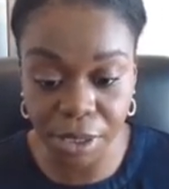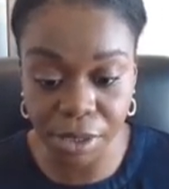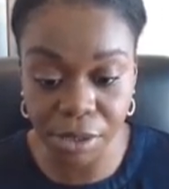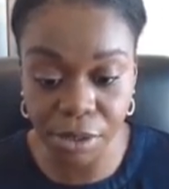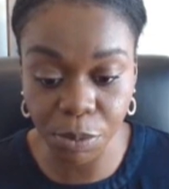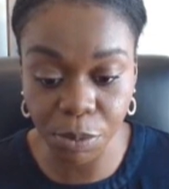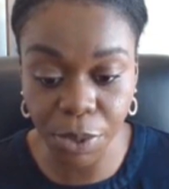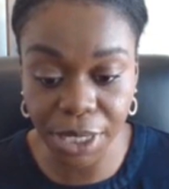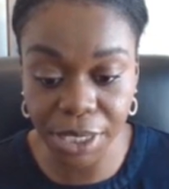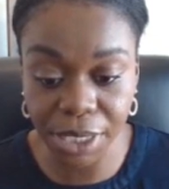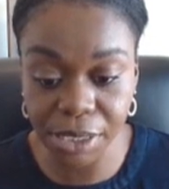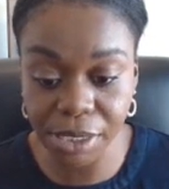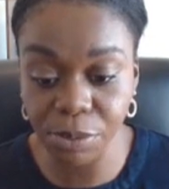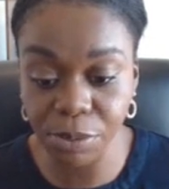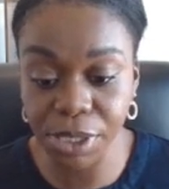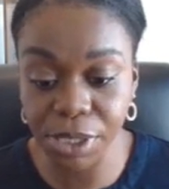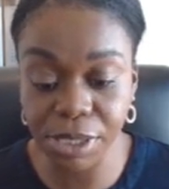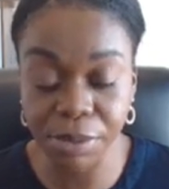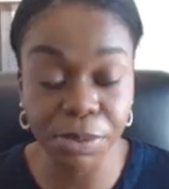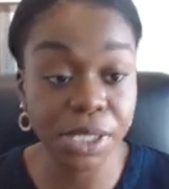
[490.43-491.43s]
So write a
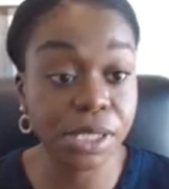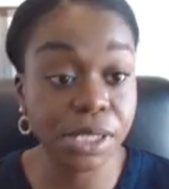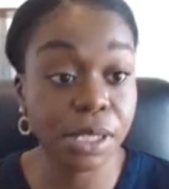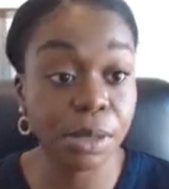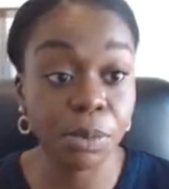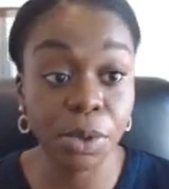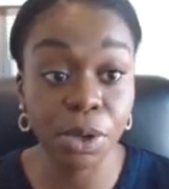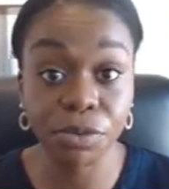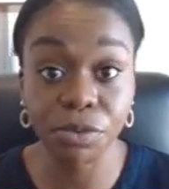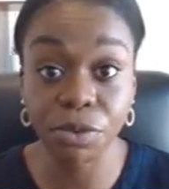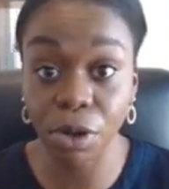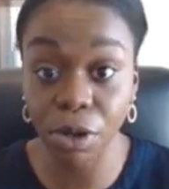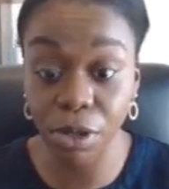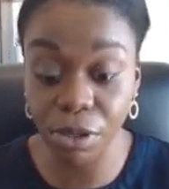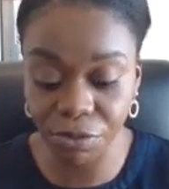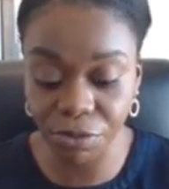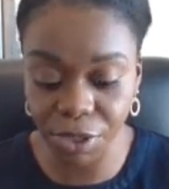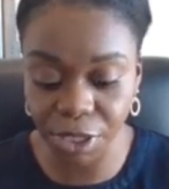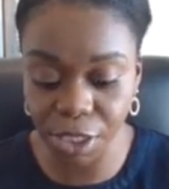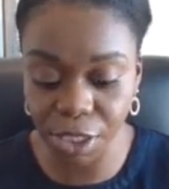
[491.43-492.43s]
resume summary of
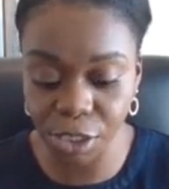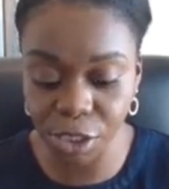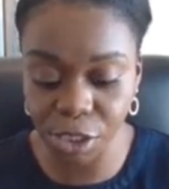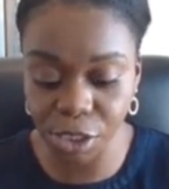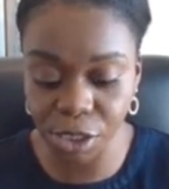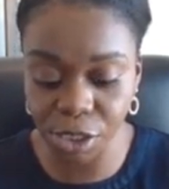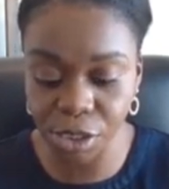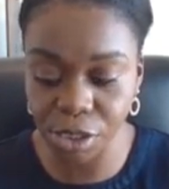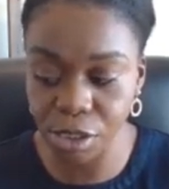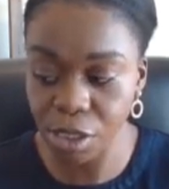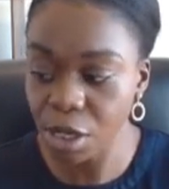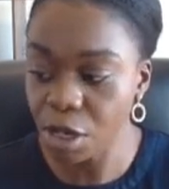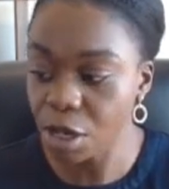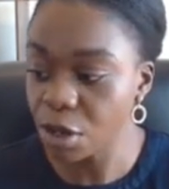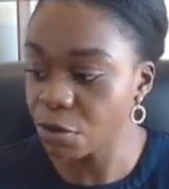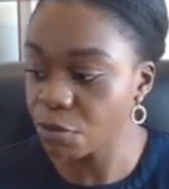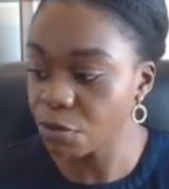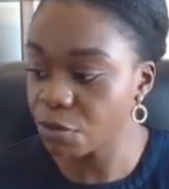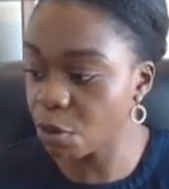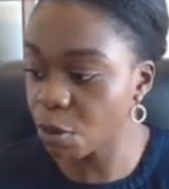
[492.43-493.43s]
qualifications
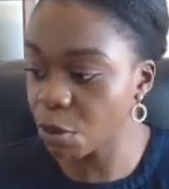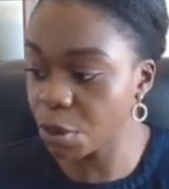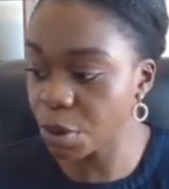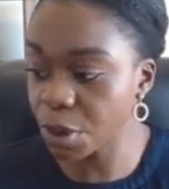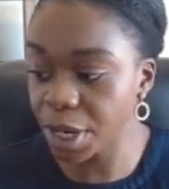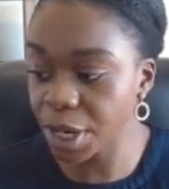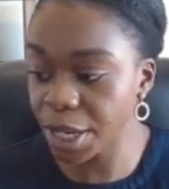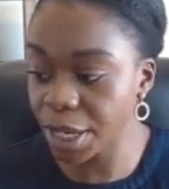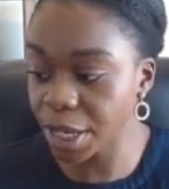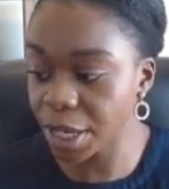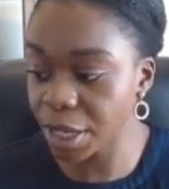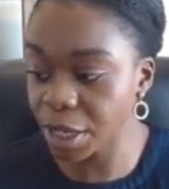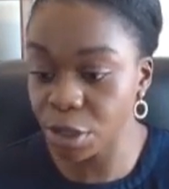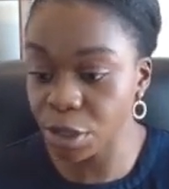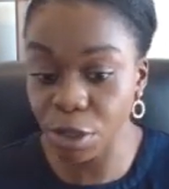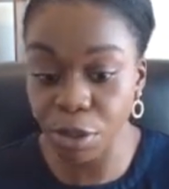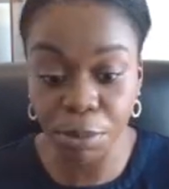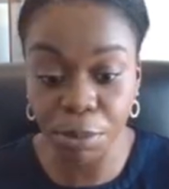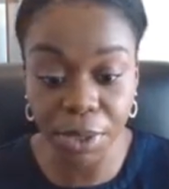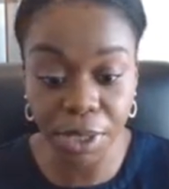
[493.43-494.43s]
for a
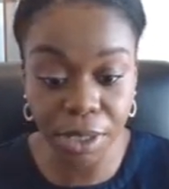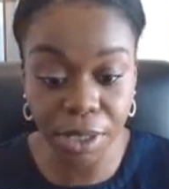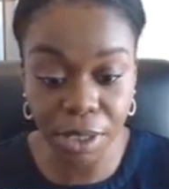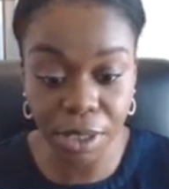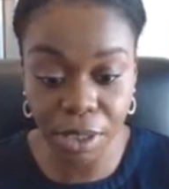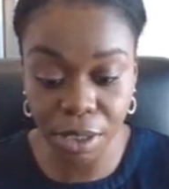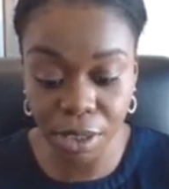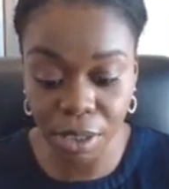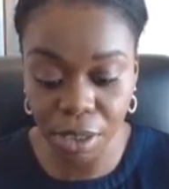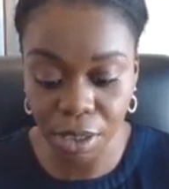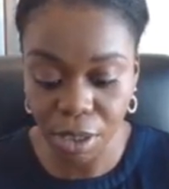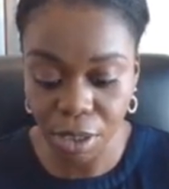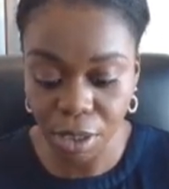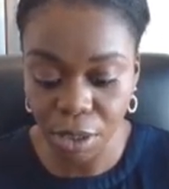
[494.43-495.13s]
human